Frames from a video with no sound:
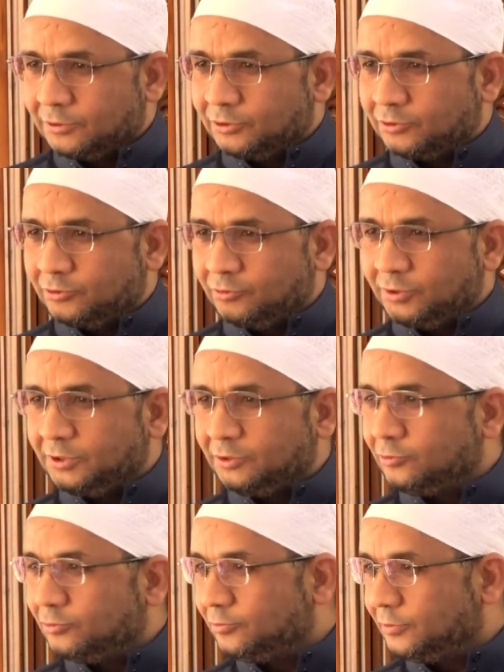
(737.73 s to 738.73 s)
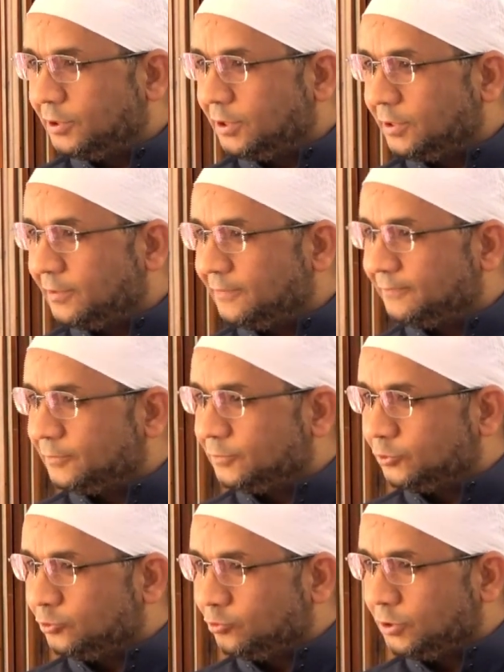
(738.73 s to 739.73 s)
is doing, you know, uh,
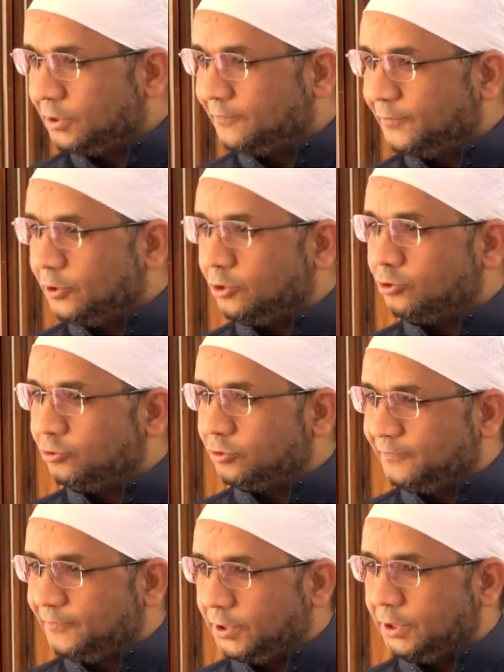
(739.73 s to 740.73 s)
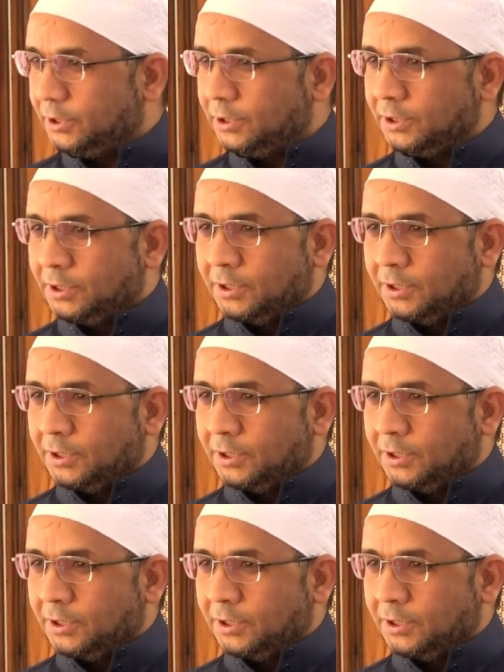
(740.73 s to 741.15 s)
doing very good, very,